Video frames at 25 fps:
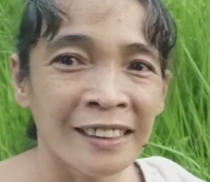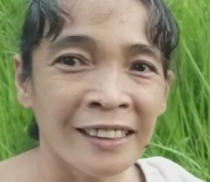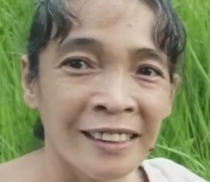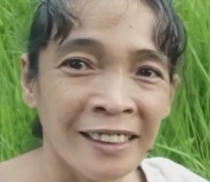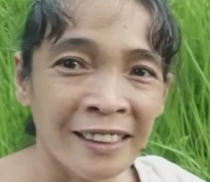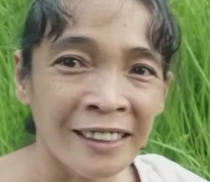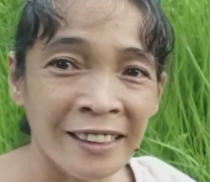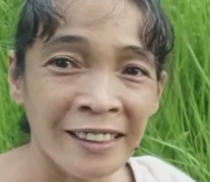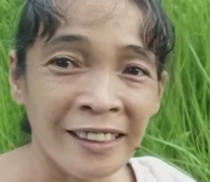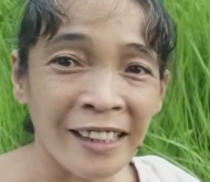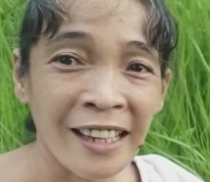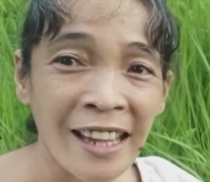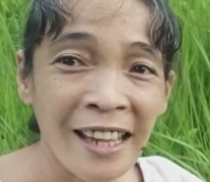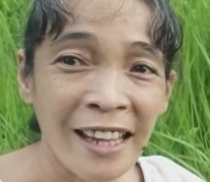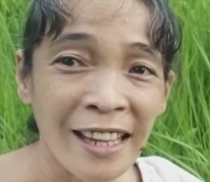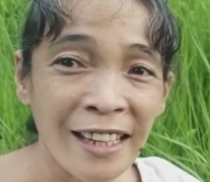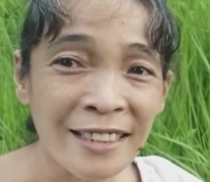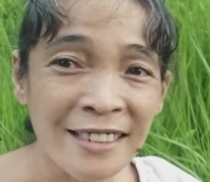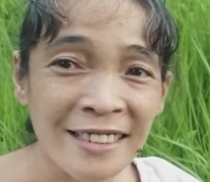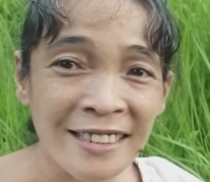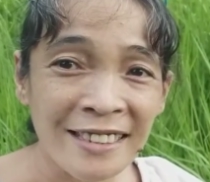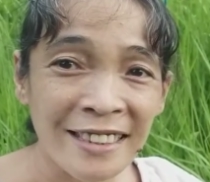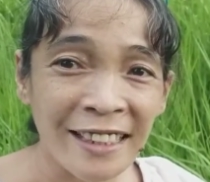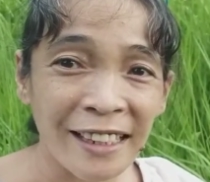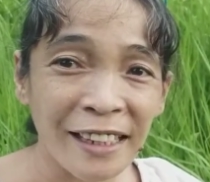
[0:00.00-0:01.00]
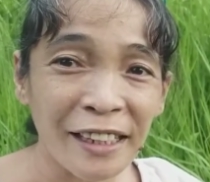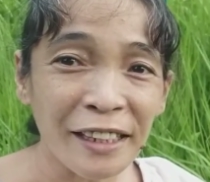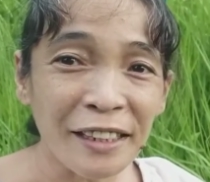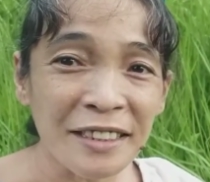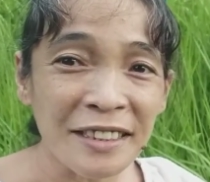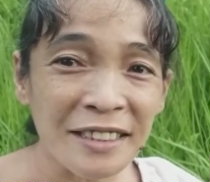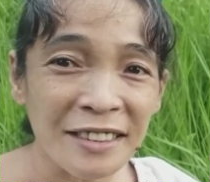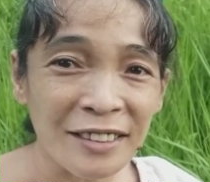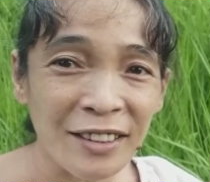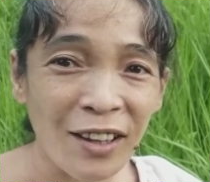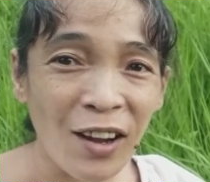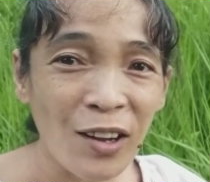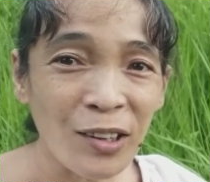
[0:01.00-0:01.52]
This is
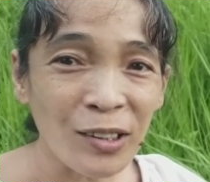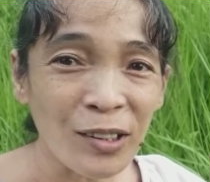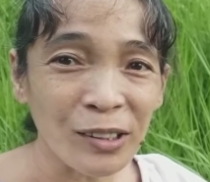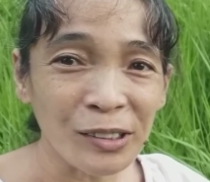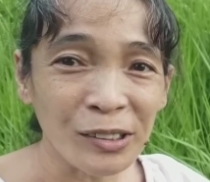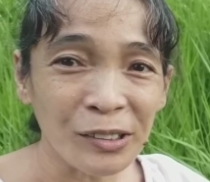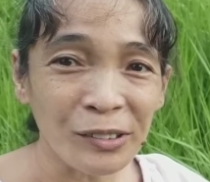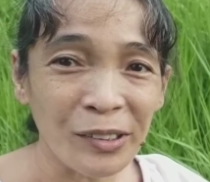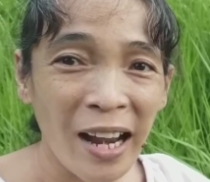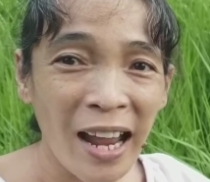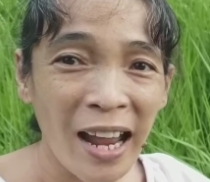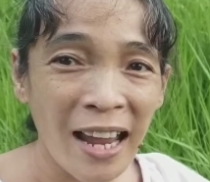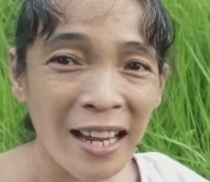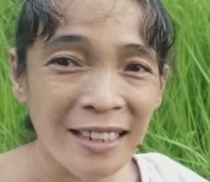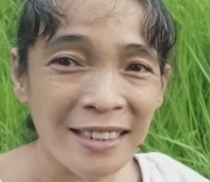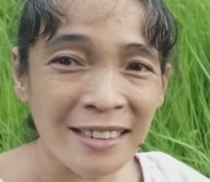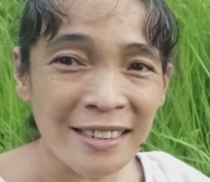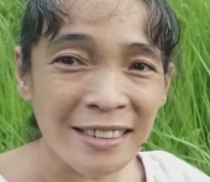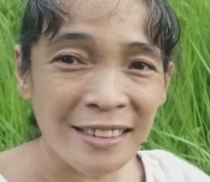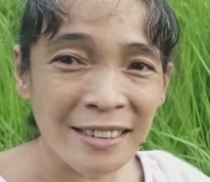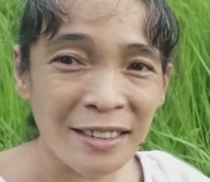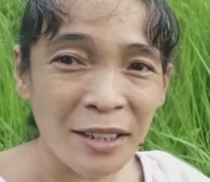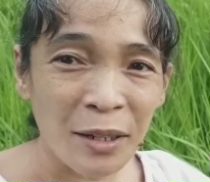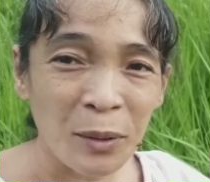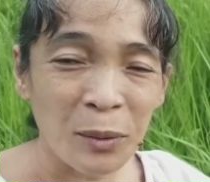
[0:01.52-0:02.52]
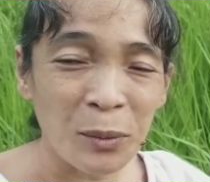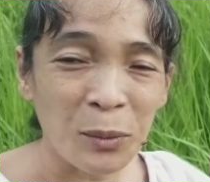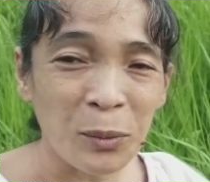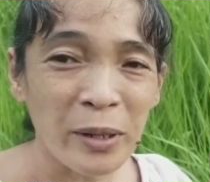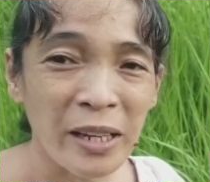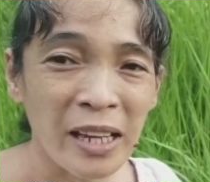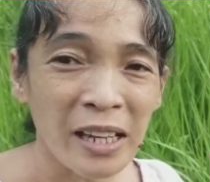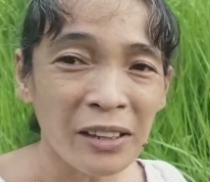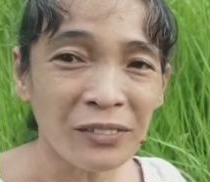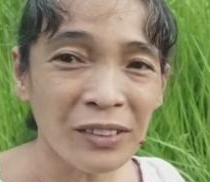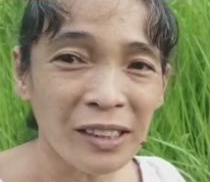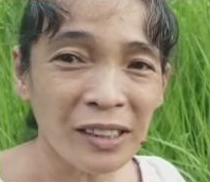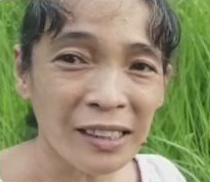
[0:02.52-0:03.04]
COGON grass. We
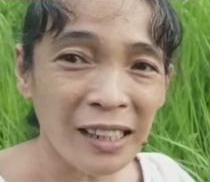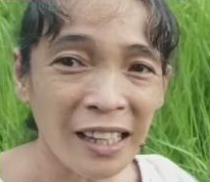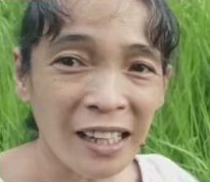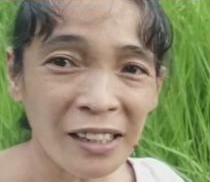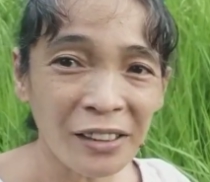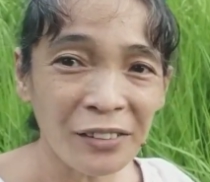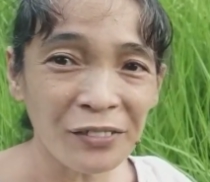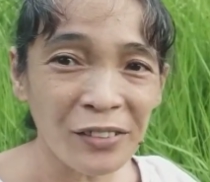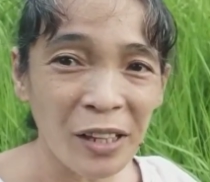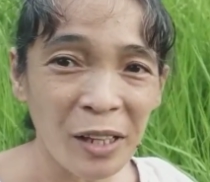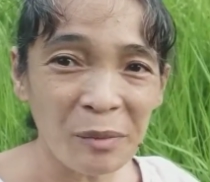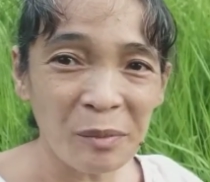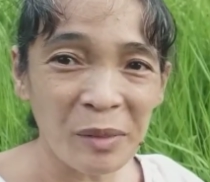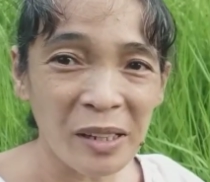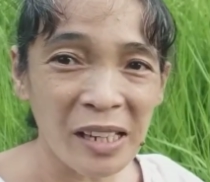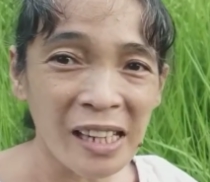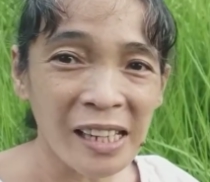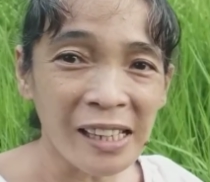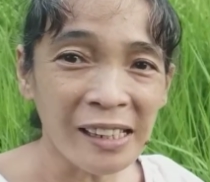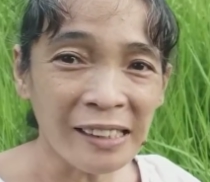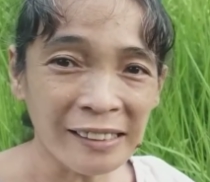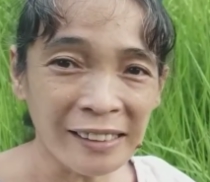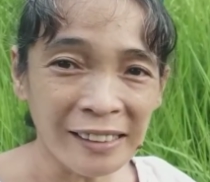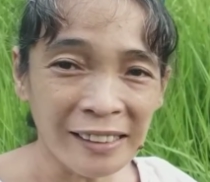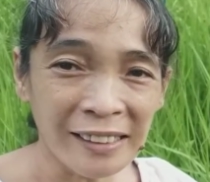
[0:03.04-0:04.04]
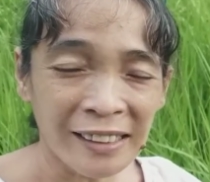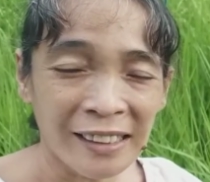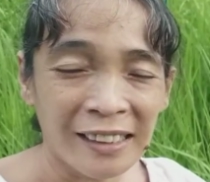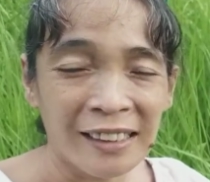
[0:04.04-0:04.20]
have a lot of them here.